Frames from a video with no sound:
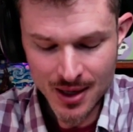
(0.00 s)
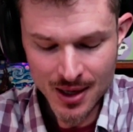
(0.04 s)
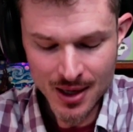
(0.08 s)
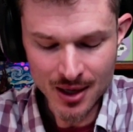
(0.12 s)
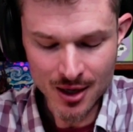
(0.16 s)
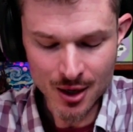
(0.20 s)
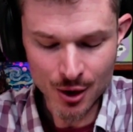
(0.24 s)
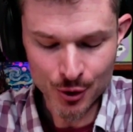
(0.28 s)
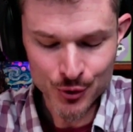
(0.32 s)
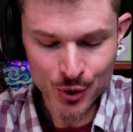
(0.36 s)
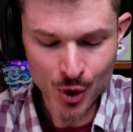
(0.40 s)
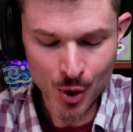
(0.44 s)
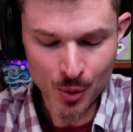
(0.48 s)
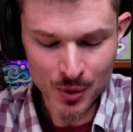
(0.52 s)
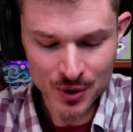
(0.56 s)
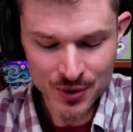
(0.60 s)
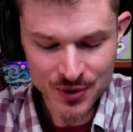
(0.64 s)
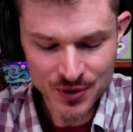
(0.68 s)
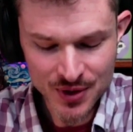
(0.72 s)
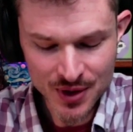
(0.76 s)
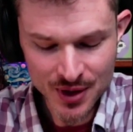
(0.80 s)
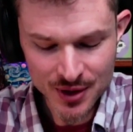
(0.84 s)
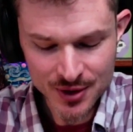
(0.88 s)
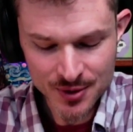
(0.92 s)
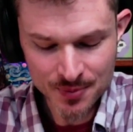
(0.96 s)
And October
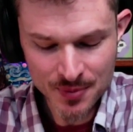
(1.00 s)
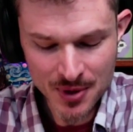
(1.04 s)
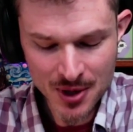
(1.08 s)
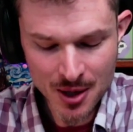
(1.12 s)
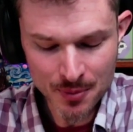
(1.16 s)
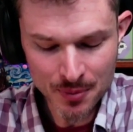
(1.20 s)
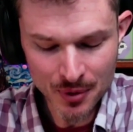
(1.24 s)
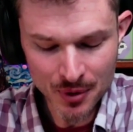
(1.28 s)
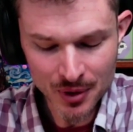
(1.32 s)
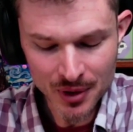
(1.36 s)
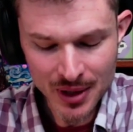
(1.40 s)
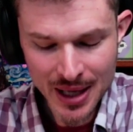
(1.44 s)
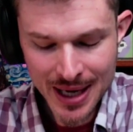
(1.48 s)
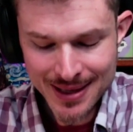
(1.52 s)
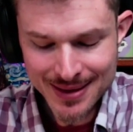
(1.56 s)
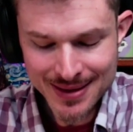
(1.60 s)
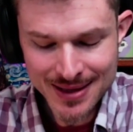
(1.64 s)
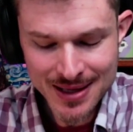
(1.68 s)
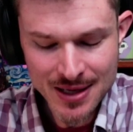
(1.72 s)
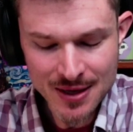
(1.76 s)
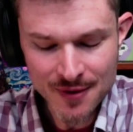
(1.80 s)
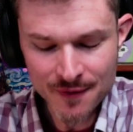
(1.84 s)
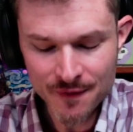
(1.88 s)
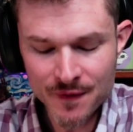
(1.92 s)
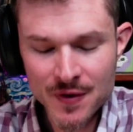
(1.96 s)
6 people like
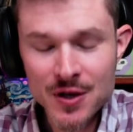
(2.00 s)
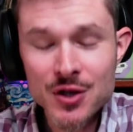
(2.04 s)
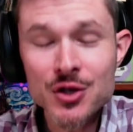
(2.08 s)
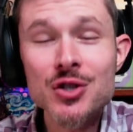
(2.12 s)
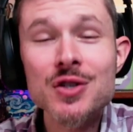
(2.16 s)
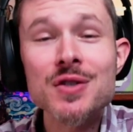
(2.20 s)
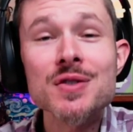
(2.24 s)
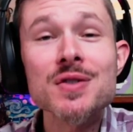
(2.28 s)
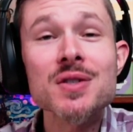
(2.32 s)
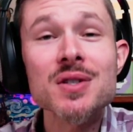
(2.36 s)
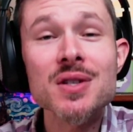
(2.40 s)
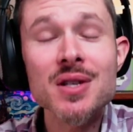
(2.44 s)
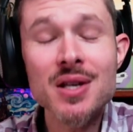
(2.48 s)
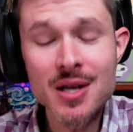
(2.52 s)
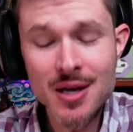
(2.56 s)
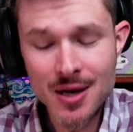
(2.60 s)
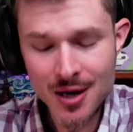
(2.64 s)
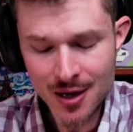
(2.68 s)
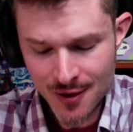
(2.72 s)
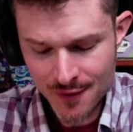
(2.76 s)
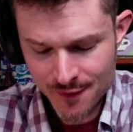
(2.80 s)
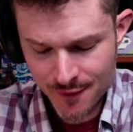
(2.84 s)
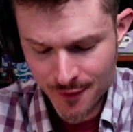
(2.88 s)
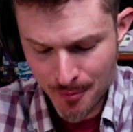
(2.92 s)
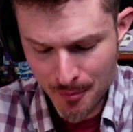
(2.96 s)
the efficiency
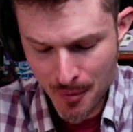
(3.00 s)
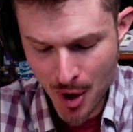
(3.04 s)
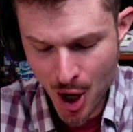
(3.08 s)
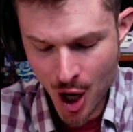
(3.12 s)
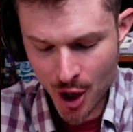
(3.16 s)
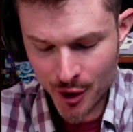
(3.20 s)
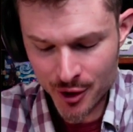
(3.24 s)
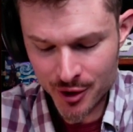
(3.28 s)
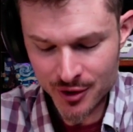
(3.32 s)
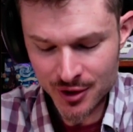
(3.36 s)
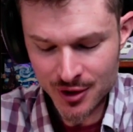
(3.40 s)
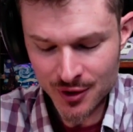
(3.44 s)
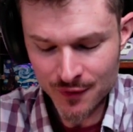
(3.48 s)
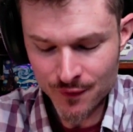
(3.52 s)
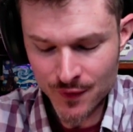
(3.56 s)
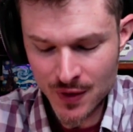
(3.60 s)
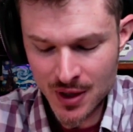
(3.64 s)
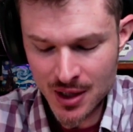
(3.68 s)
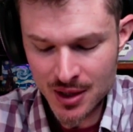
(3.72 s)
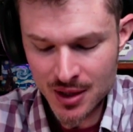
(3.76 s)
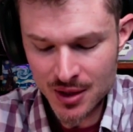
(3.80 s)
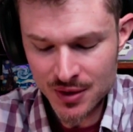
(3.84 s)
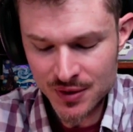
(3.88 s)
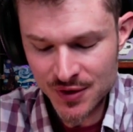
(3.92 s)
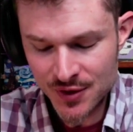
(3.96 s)
of modern
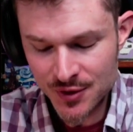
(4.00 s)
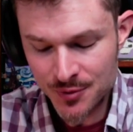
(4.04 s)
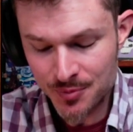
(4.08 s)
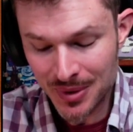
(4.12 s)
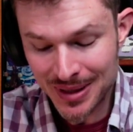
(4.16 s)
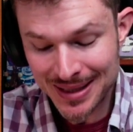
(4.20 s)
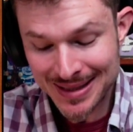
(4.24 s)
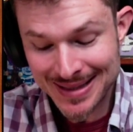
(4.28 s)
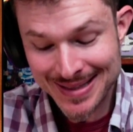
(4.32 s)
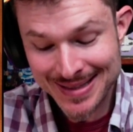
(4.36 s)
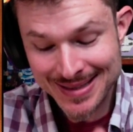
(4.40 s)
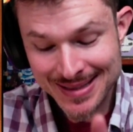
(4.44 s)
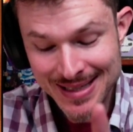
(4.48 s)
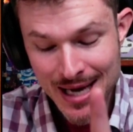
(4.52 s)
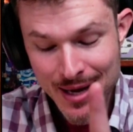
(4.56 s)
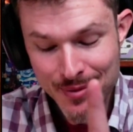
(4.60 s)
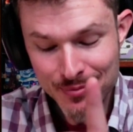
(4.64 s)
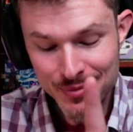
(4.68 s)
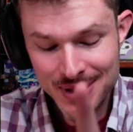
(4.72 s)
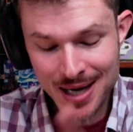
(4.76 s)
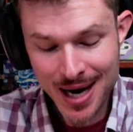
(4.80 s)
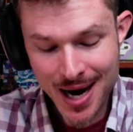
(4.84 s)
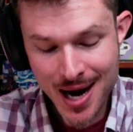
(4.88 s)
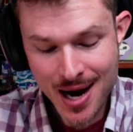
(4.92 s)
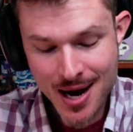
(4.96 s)
conveniences, but at the same
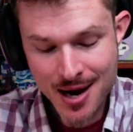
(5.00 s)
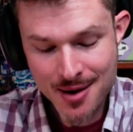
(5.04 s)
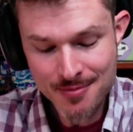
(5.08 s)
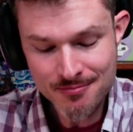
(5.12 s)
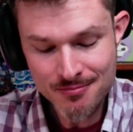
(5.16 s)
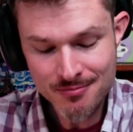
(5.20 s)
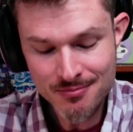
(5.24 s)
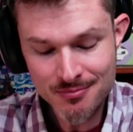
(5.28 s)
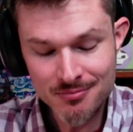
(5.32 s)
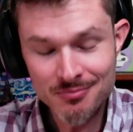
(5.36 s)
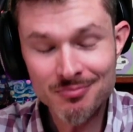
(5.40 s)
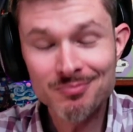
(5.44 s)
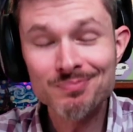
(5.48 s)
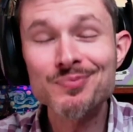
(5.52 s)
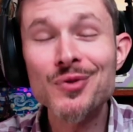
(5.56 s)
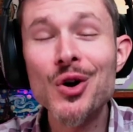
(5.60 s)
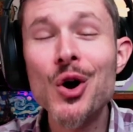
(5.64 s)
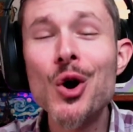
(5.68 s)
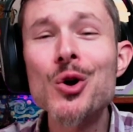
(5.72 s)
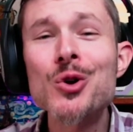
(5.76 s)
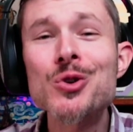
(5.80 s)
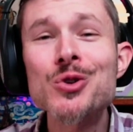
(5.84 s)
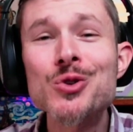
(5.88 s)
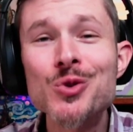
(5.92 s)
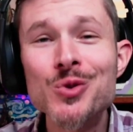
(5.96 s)
time
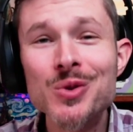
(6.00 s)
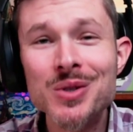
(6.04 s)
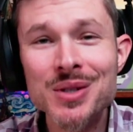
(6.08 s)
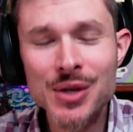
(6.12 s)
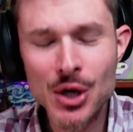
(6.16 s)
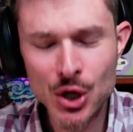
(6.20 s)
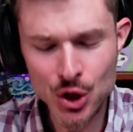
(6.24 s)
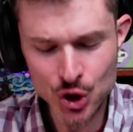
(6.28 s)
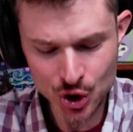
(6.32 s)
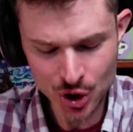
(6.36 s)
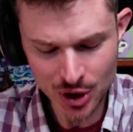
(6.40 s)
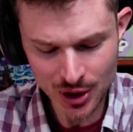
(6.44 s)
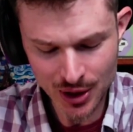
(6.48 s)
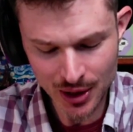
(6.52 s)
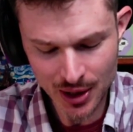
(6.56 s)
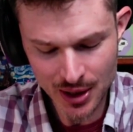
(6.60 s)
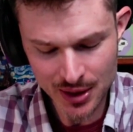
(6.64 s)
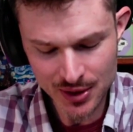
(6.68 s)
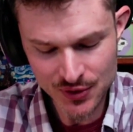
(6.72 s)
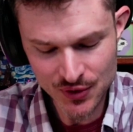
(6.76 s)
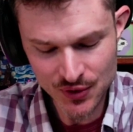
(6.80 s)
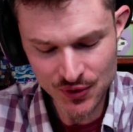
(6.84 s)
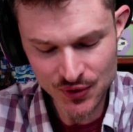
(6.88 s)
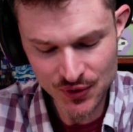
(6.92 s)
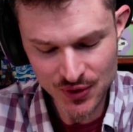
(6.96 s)
are
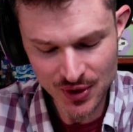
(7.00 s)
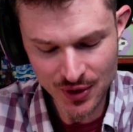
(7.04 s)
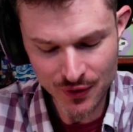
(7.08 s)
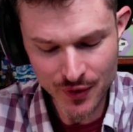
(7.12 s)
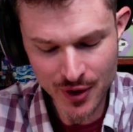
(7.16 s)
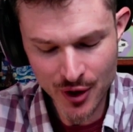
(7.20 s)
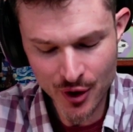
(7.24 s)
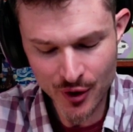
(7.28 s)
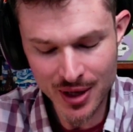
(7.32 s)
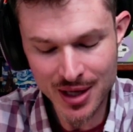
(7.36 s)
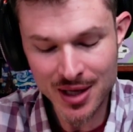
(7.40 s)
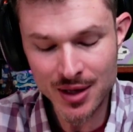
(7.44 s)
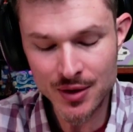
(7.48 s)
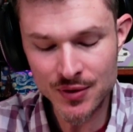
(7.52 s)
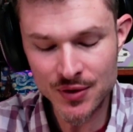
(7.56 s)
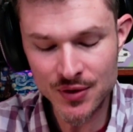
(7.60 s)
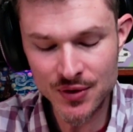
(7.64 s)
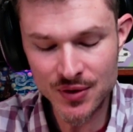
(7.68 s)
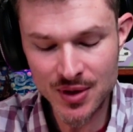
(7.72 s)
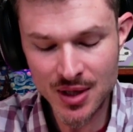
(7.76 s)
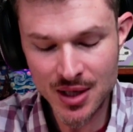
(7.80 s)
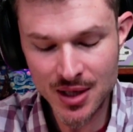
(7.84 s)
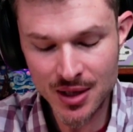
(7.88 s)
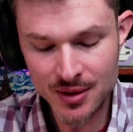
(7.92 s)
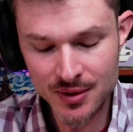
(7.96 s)
traditionalists in their
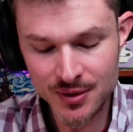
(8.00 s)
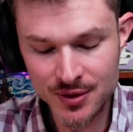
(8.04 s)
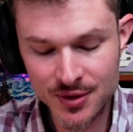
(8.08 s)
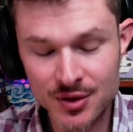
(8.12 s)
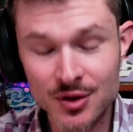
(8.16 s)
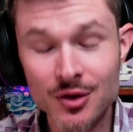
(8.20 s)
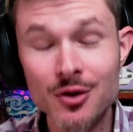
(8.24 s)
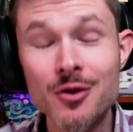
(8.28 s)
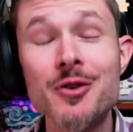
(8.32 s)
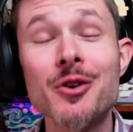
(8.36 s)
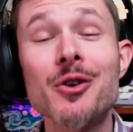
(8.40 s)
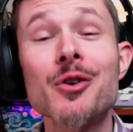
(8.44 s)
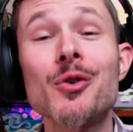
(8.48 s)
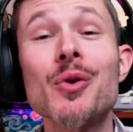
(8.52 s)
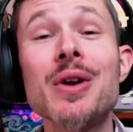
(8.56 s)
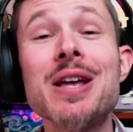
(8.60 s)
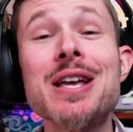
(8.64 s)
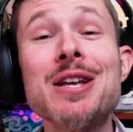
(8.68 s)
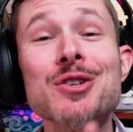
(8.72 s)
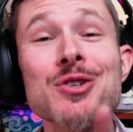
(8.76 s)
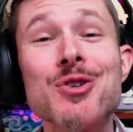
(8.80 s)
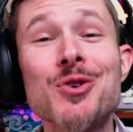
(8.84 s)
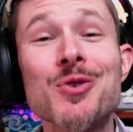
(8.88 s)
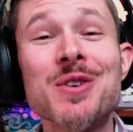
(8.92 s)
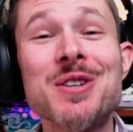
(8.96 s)
instincts, or their
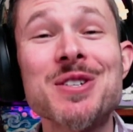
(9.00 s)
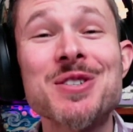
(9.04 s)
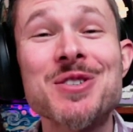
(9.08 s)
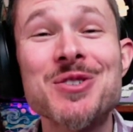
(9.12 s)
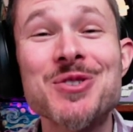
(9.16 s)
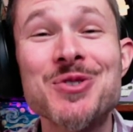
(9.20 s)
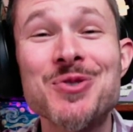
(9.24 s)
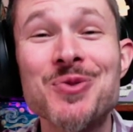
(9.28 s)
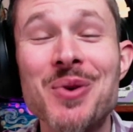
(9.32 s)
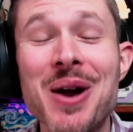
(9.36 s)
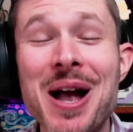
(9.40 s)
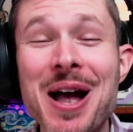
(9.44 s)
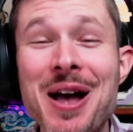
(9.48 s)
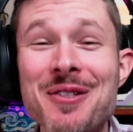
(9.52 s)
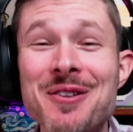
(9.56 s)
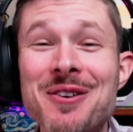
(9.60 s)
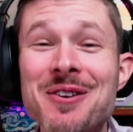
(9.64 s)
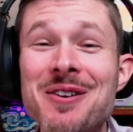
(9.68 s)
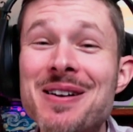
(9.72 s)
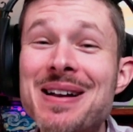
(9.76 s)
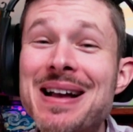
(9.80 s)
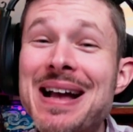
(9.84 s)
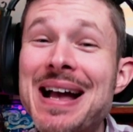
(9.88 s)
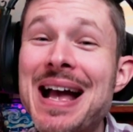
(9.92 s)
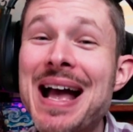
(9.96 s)
interests rather,
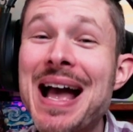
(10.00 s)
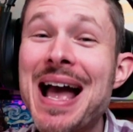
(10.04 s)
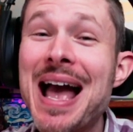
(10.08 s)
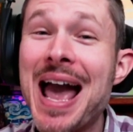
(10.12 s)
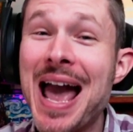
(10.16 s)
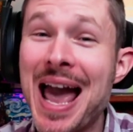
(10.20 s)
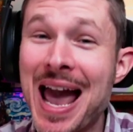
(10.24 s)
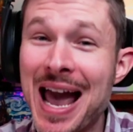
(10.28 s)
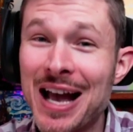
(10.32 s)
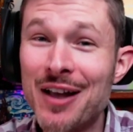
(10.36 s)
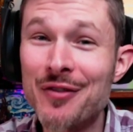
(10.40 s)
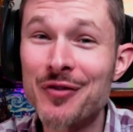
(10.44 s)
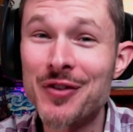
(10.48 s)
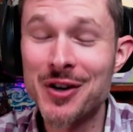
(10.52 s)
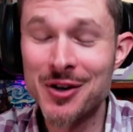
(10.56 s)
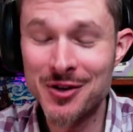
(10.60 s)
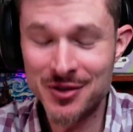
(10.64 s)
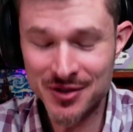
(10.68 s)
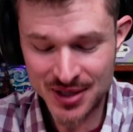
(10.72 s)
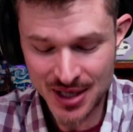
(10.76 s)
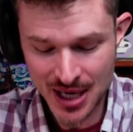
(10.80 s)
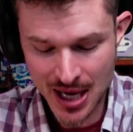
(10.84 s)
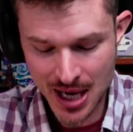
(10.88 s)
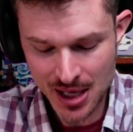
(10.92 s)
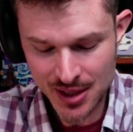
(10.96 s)
and their
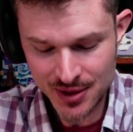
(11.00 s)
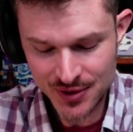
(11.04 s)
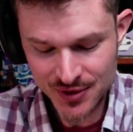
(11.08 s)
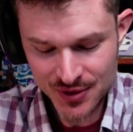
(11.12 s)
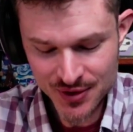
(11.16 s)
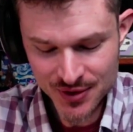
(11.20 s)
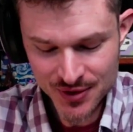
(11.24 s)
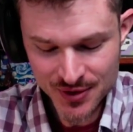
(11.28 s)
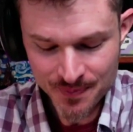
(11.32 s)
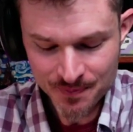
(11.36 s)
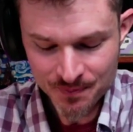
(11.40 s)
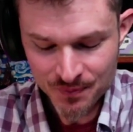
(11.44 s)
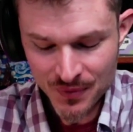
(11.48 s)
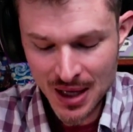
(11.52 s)
tastes.